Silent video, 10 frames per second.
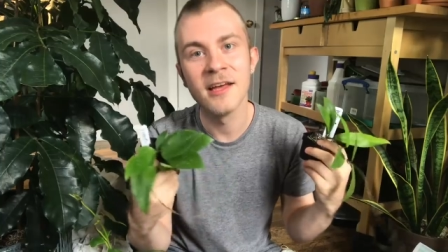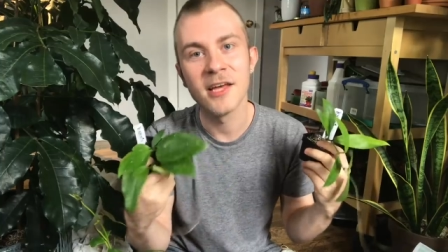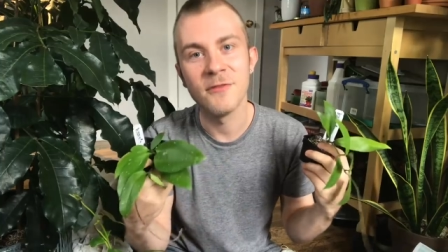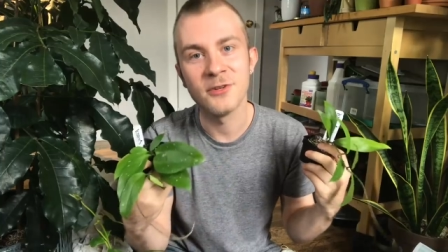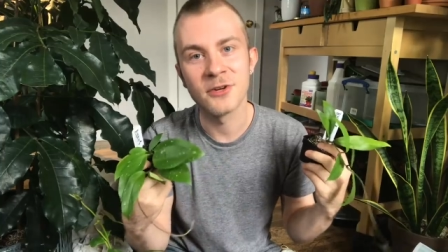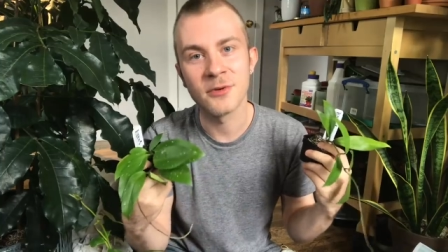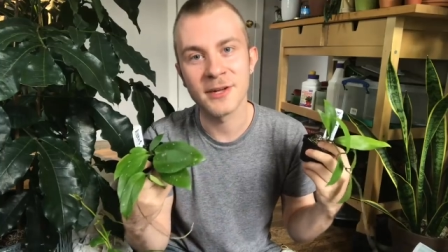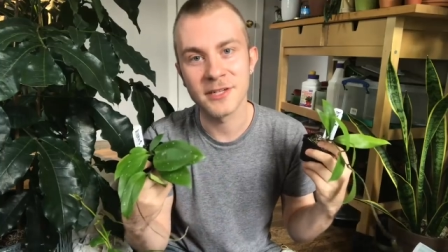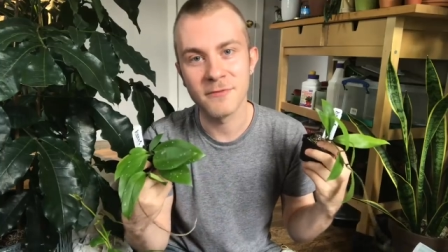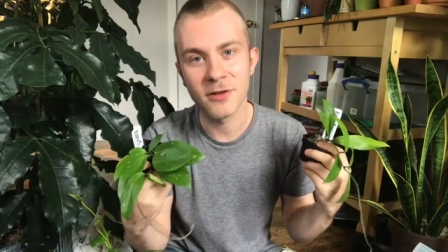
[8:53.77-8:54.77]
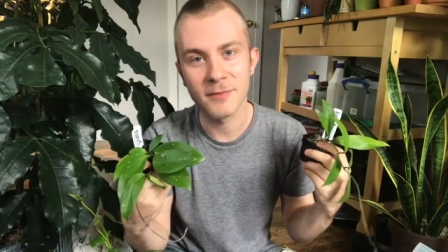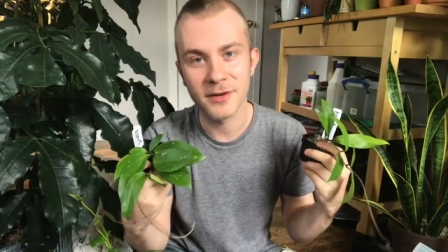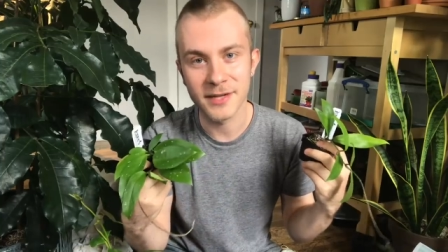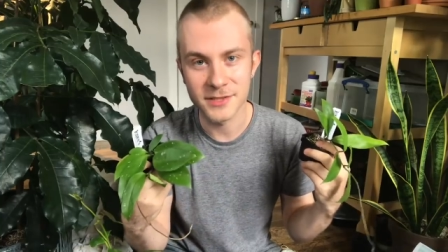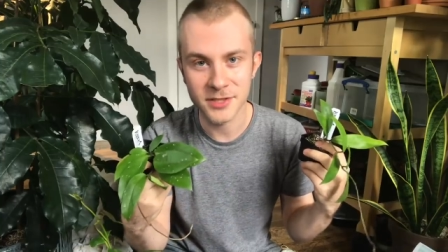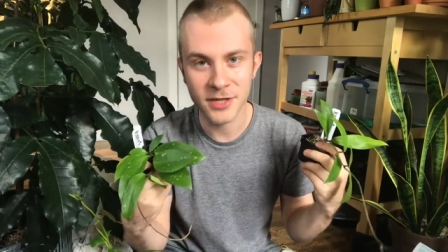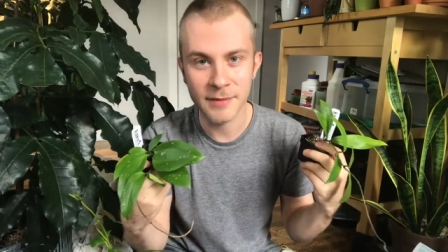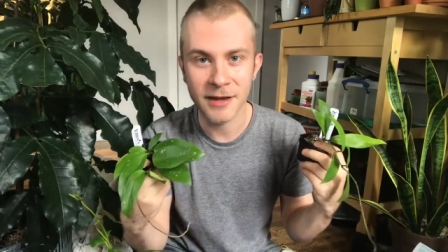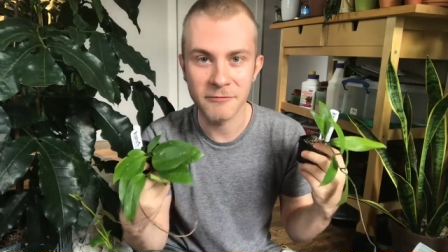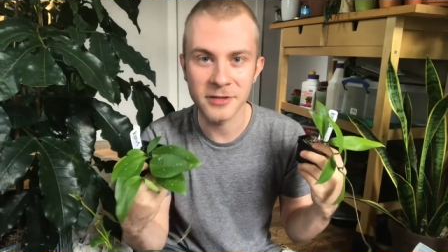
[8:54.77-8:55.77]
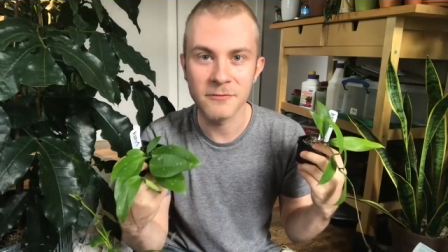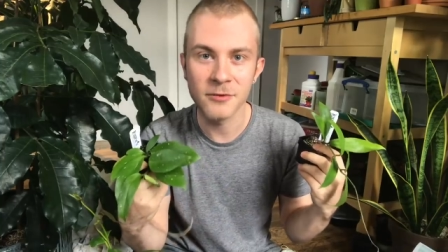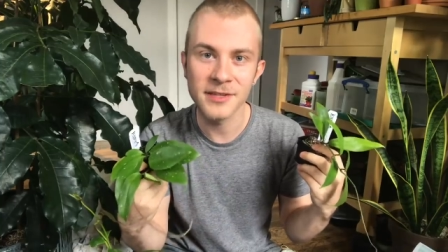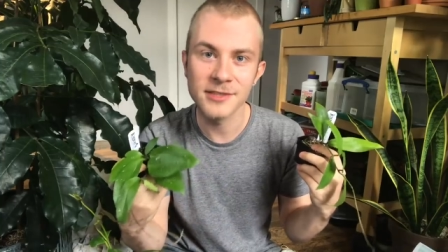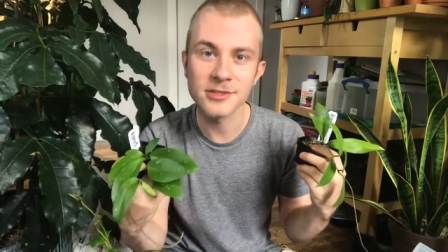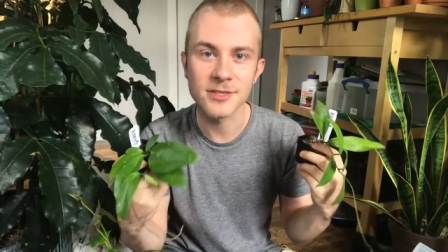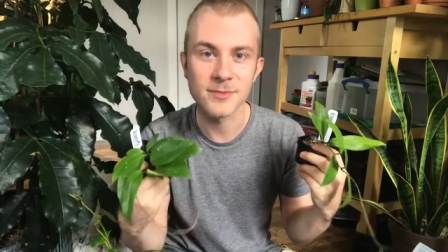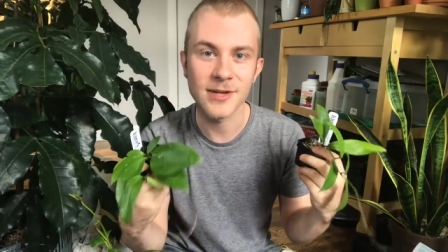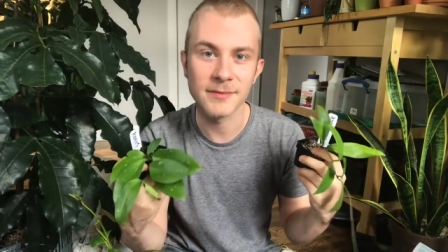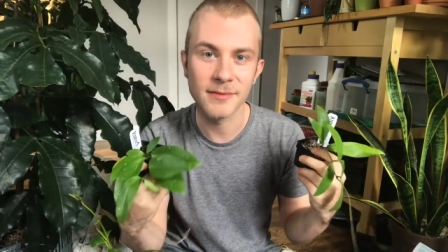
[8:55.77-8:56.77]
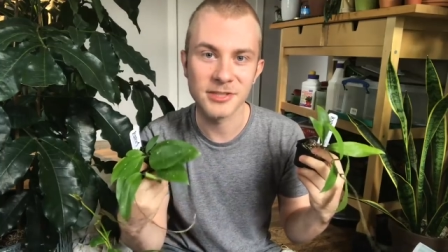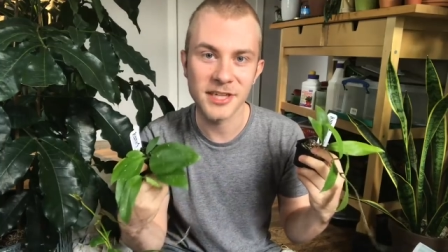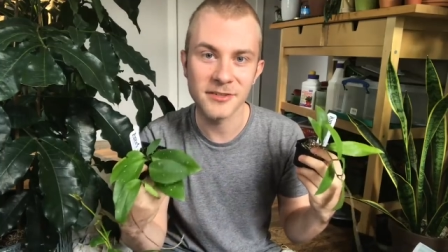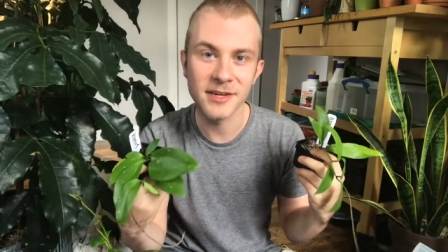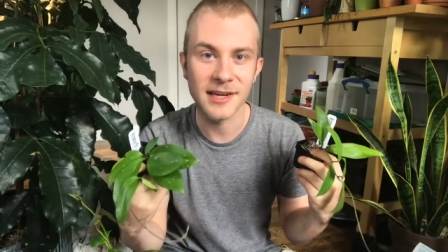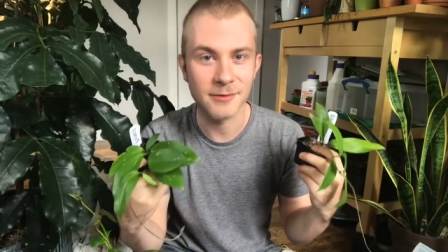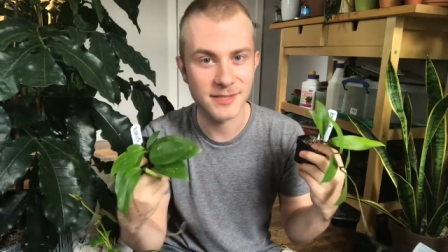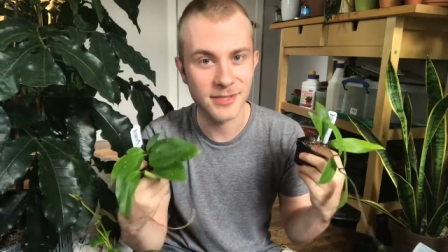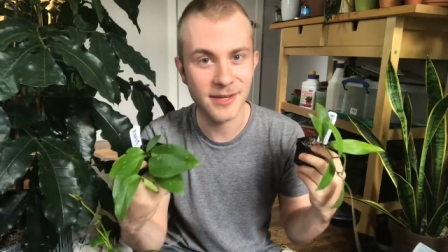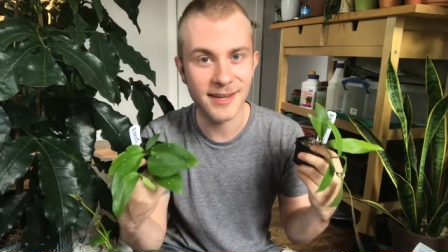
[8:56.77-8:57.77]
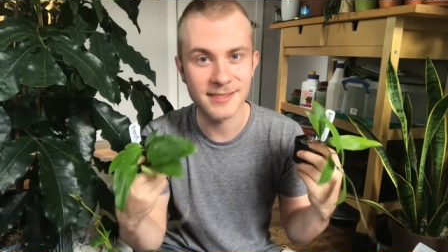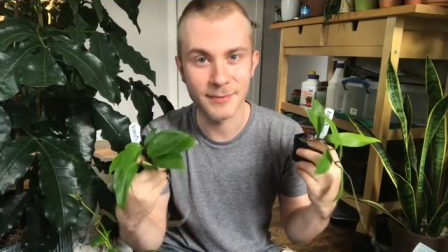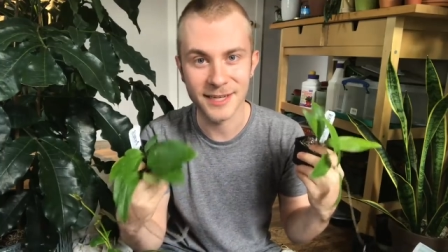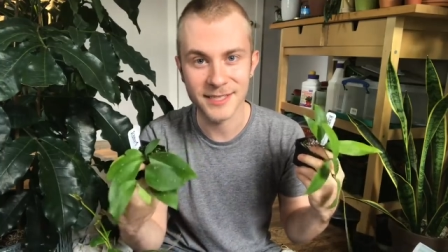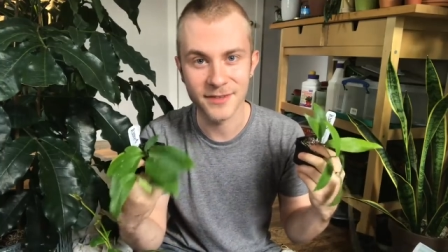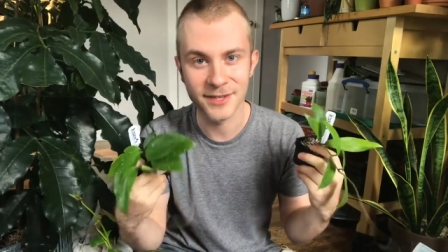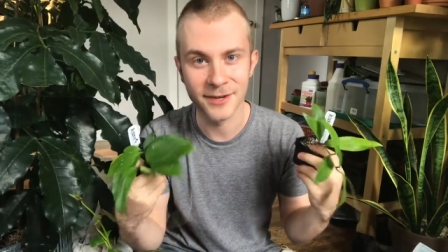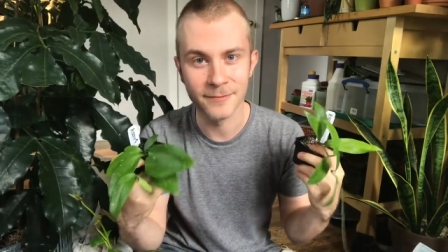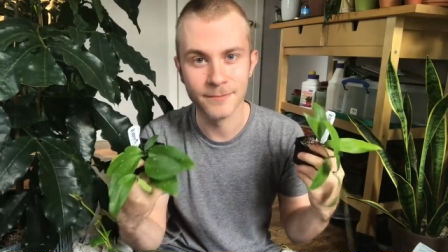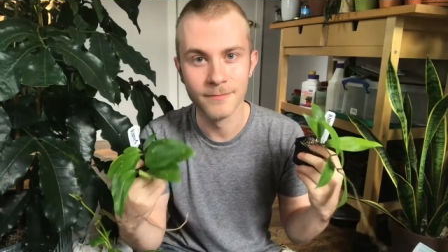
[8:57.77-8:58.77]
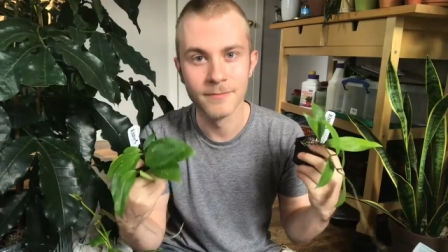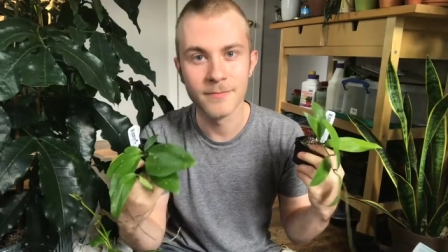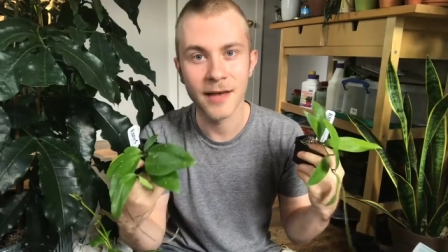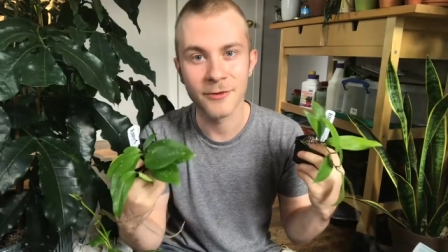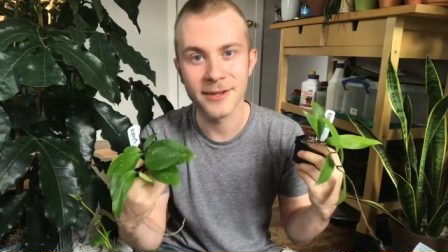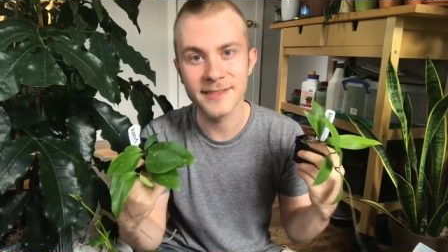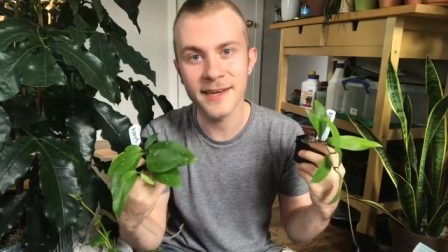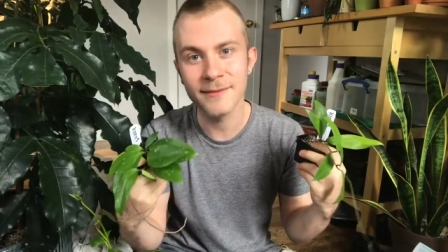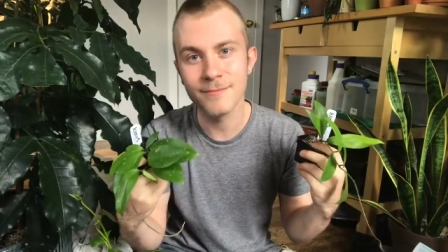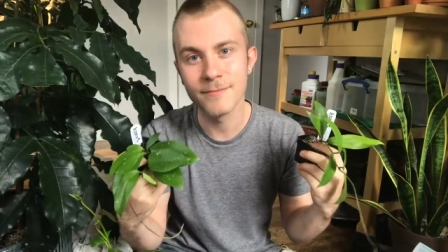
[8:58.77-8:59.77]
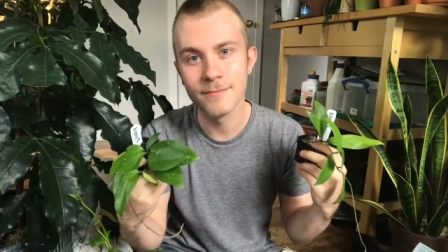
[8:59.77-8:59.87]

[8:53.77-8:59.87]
If you don't already, follow me on Instagram at PhillyFoliage, subscribe to my channel, and I will see you guys in my next video. Have a great day!